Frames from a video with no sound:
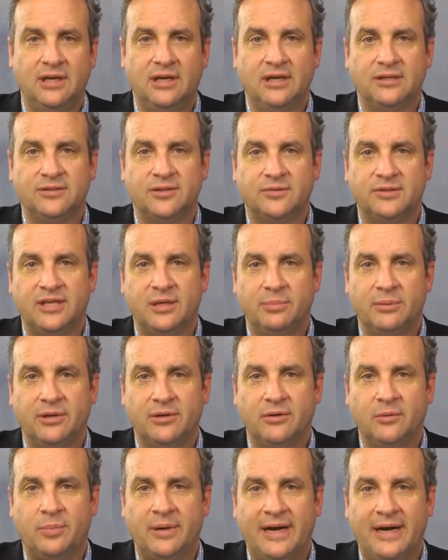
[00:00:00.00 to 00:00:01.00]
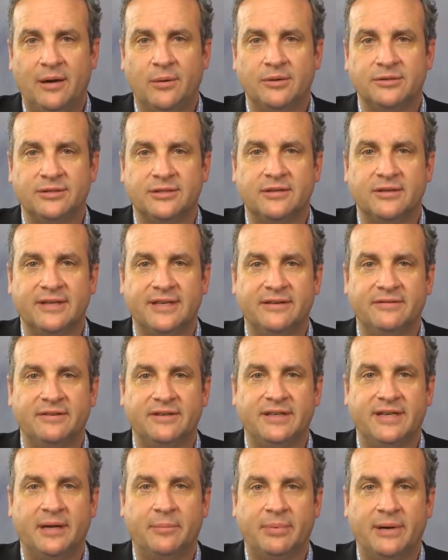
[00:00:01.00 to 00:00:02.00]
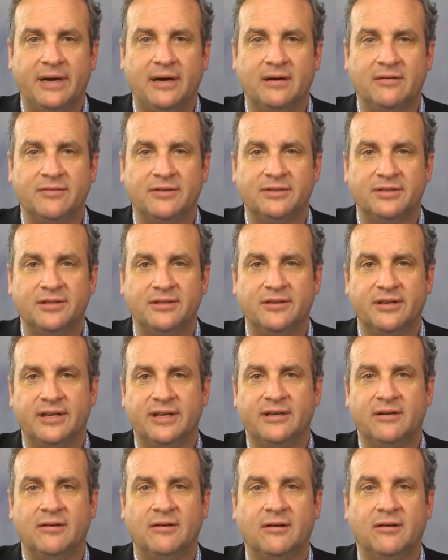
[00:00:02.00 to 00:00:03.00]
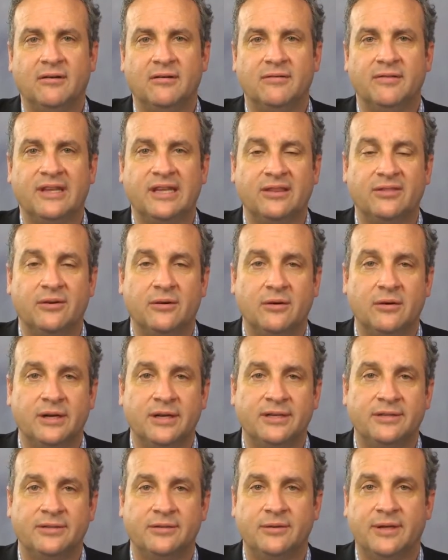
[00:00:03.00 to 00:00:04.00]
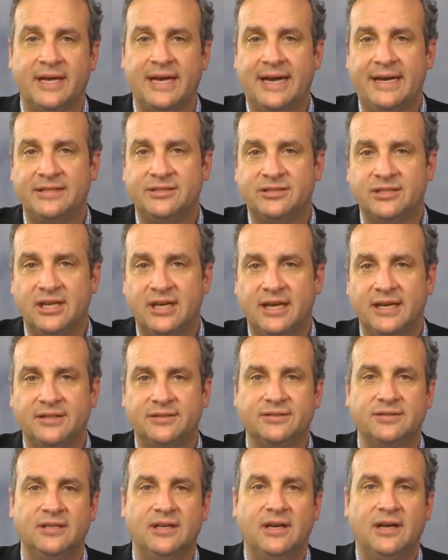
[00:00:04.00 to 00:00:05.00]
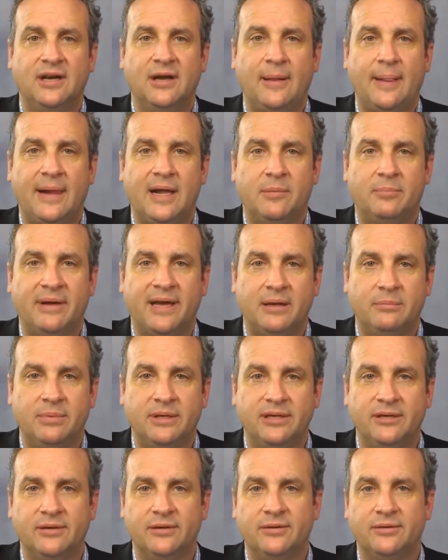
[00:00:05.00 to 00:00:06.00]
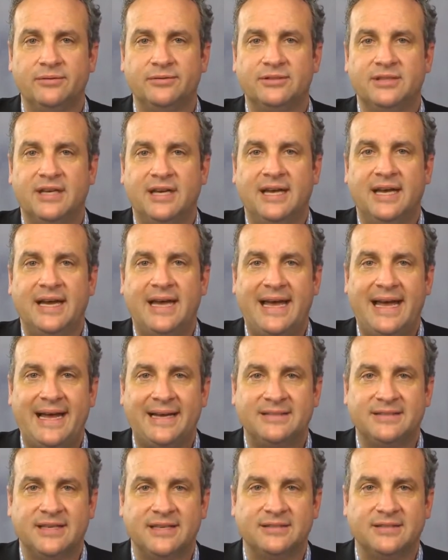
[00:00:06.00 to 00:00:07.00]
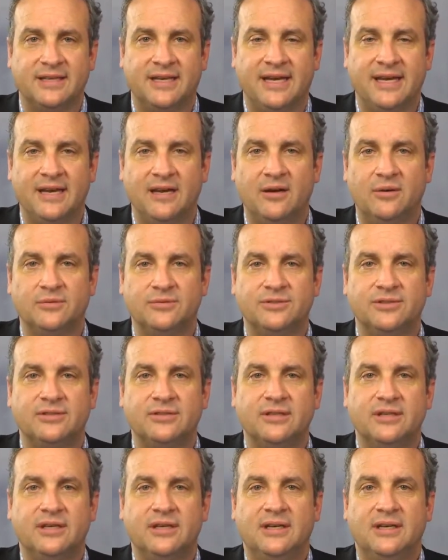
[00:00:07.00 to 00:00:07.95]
So, typical powers that are given in a power of attorney are the authority to cash checks, pay bills, access accounts,